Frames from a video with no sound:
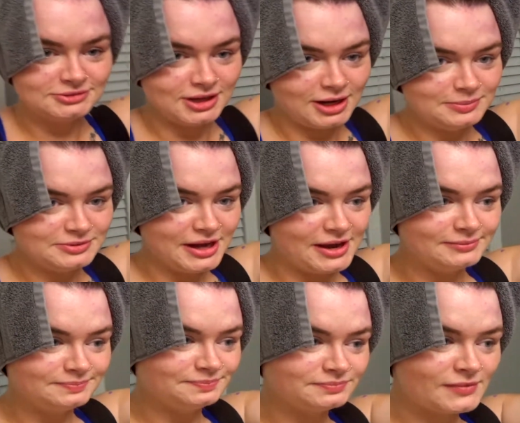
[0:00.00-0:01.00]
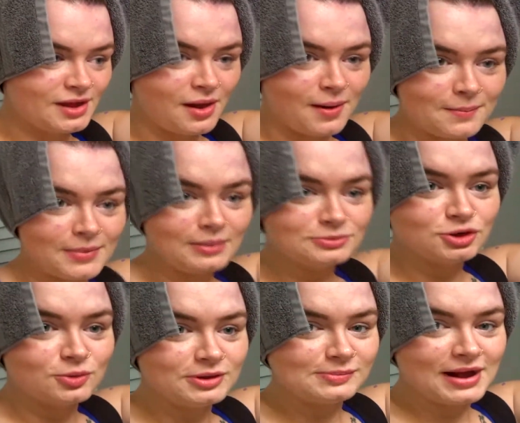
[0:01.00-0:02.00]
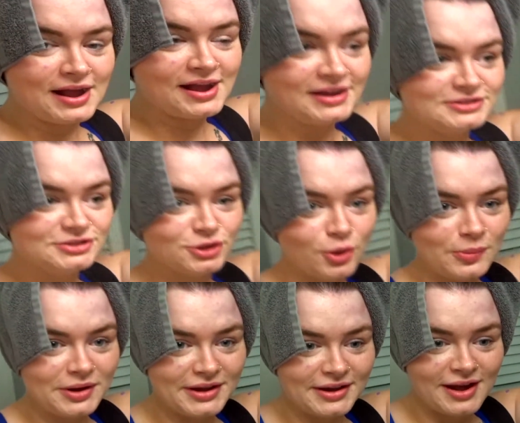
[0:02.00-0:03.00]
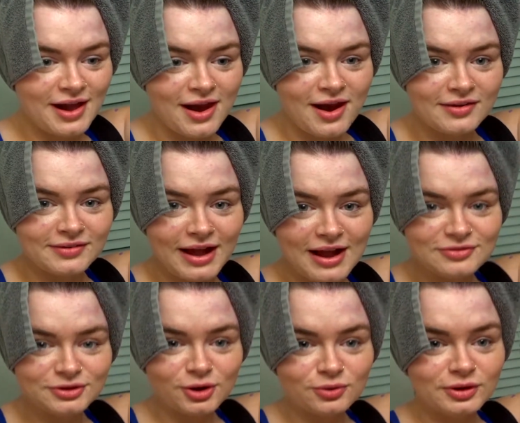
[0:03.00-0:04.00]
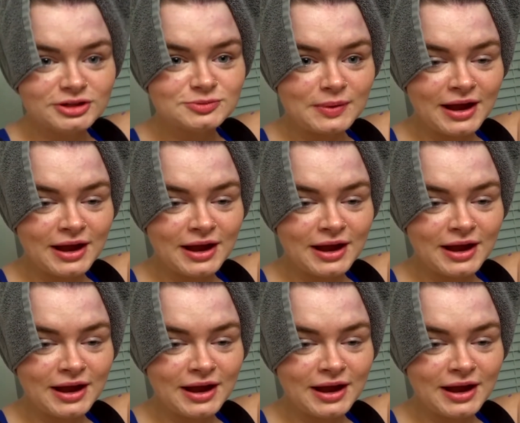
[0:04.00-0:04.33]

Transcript: Update. Mom's home and my head's so big that I had to go rinse my